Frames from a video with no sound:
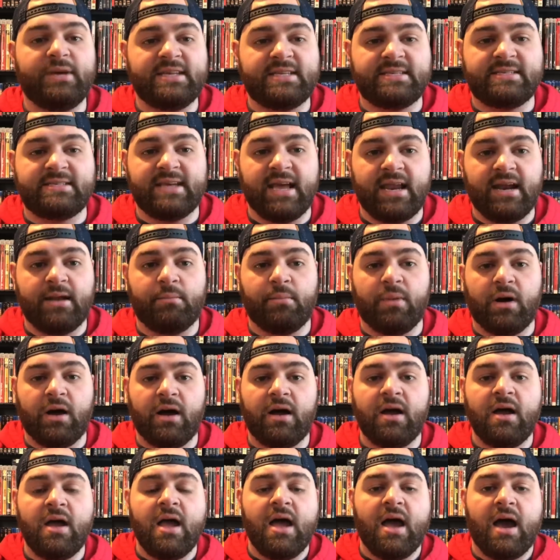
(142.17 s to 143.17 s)

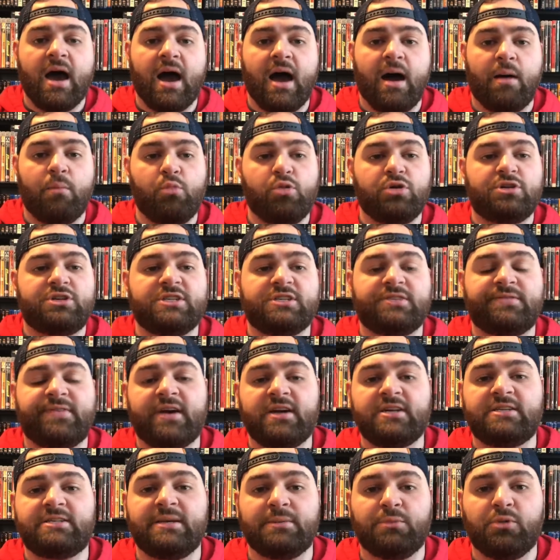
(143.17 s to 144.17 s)
Cinema, um, which is
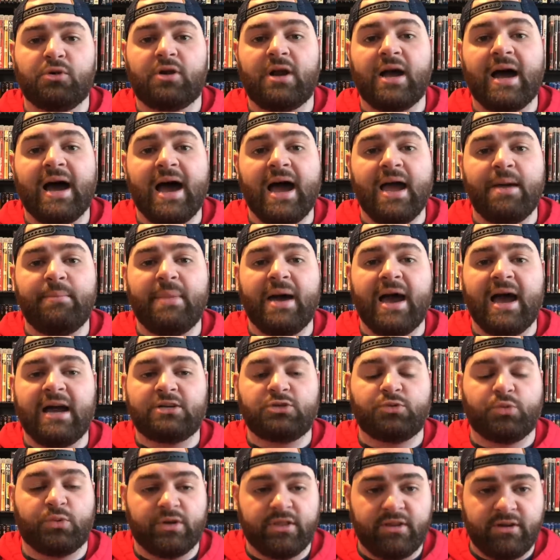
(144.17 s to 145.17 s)
very similar to
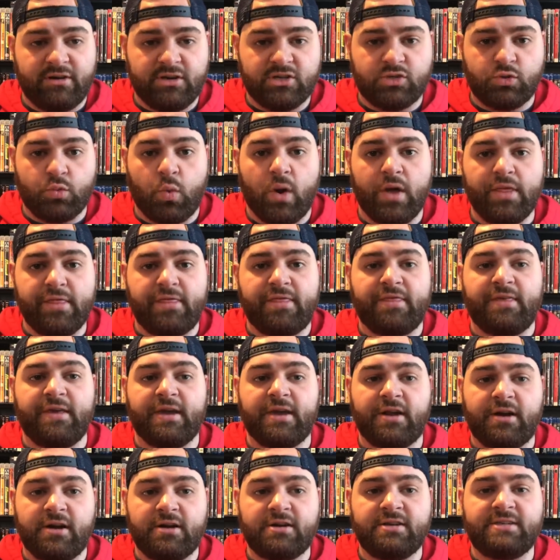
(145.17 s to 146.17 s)
IMAX, where there is one
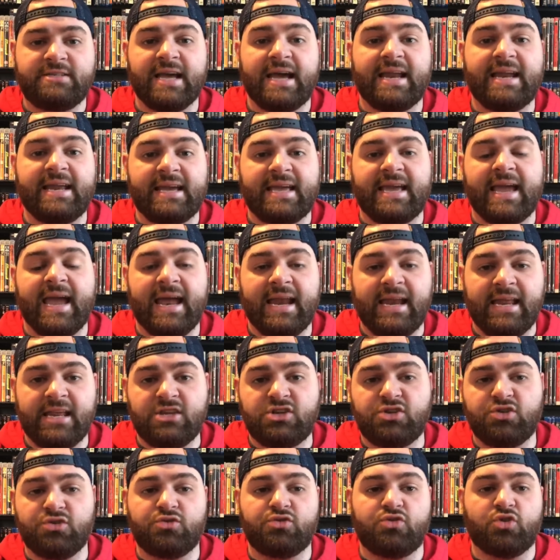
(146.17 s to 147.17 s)
theater
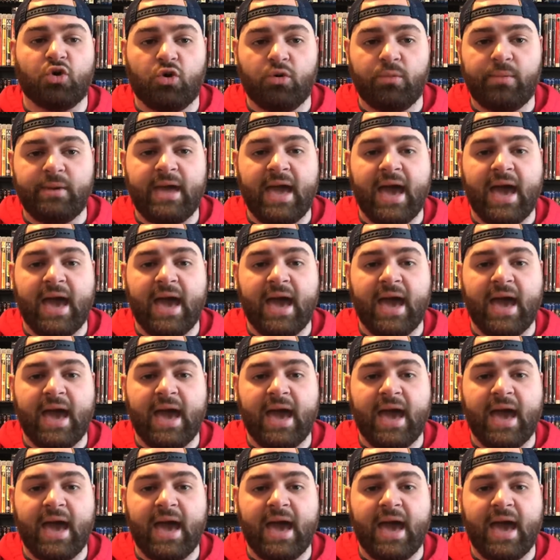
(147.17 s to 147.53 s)
dedicated to Dolby